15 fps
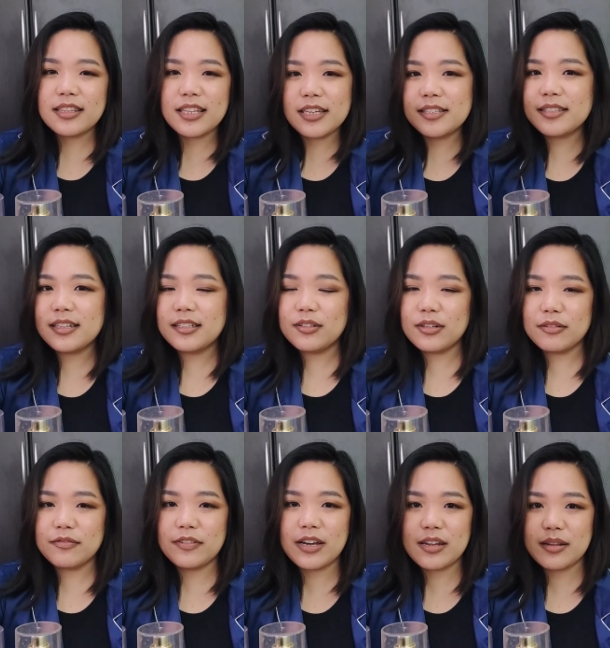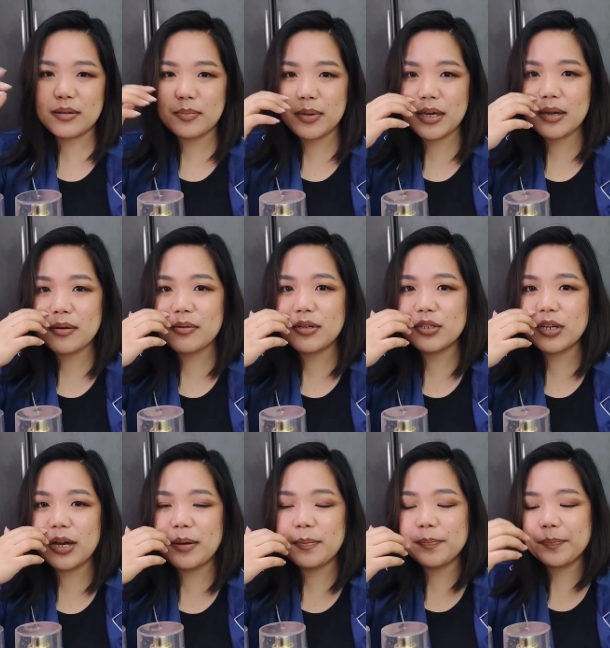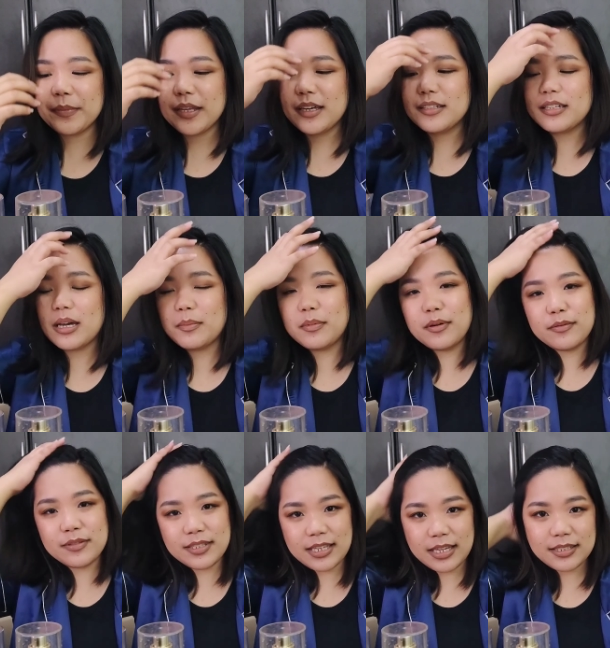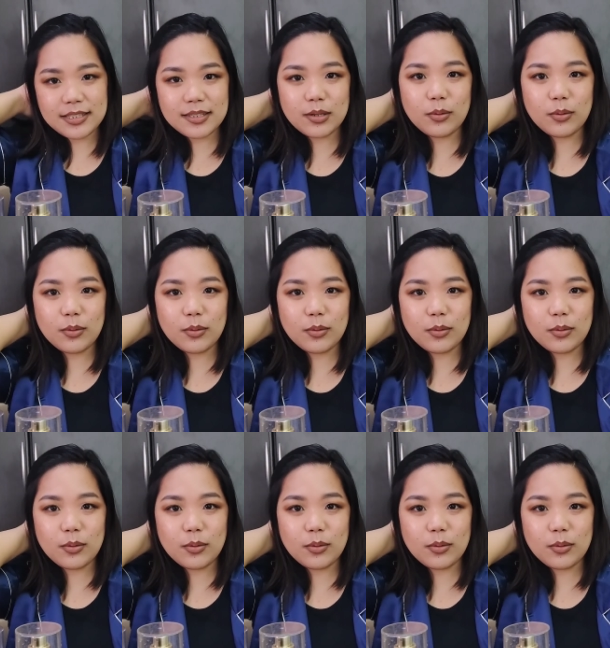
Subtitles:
things that you can find in a bakery shop type of scents.